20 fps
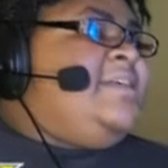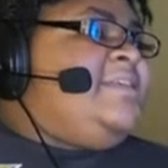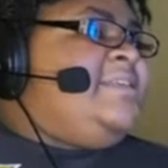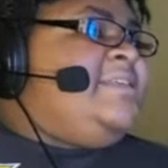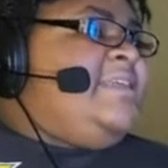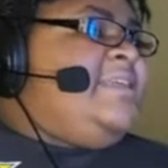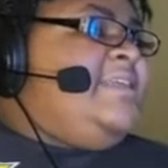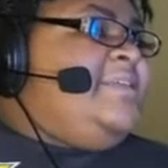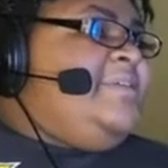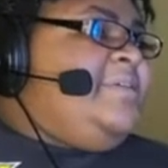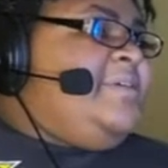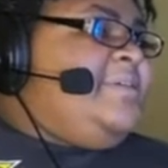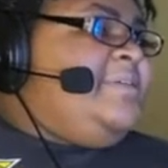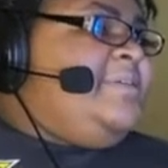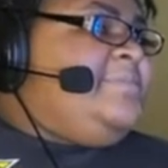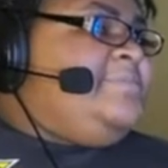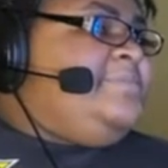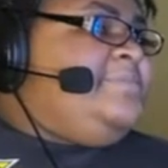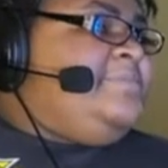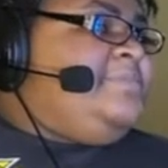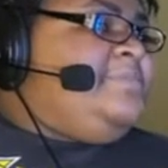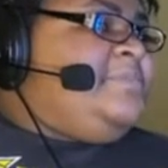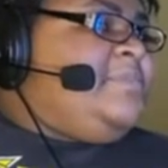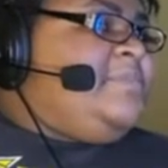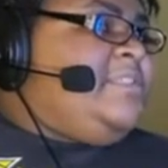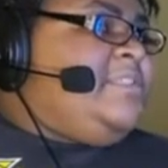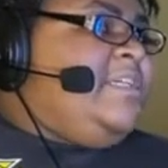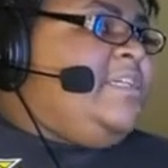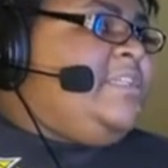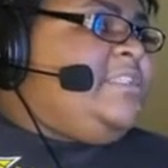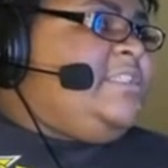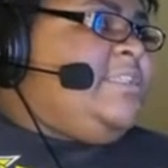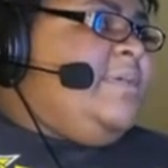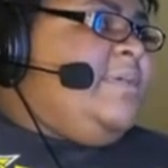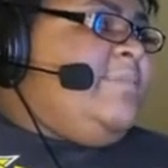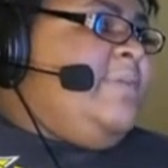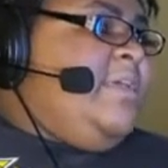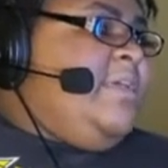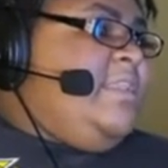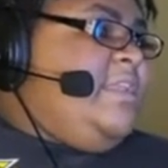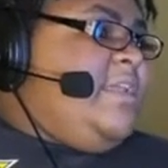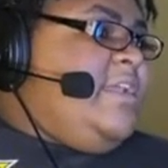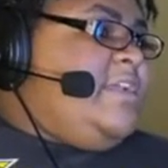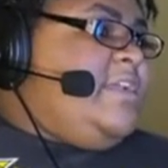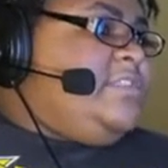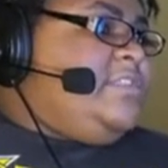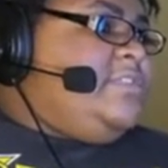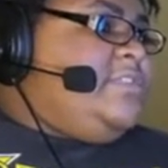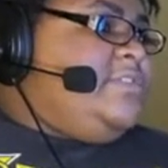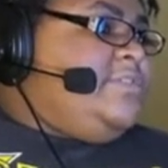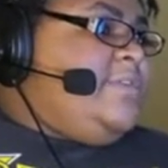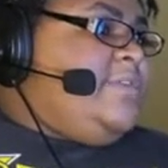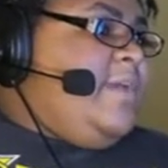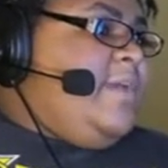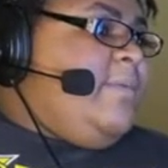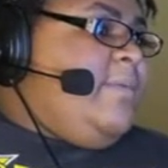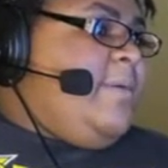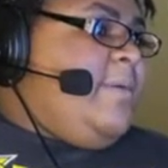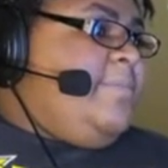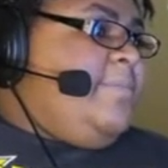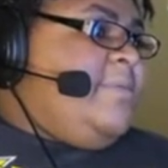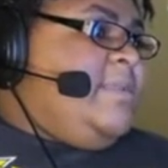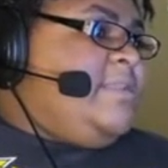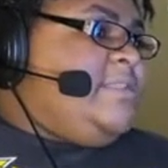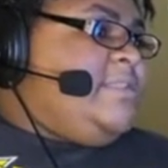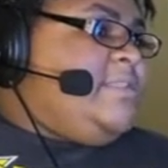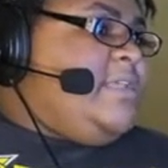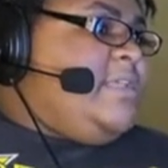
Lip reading: Yeah, yeah. Some other characters do have weapons.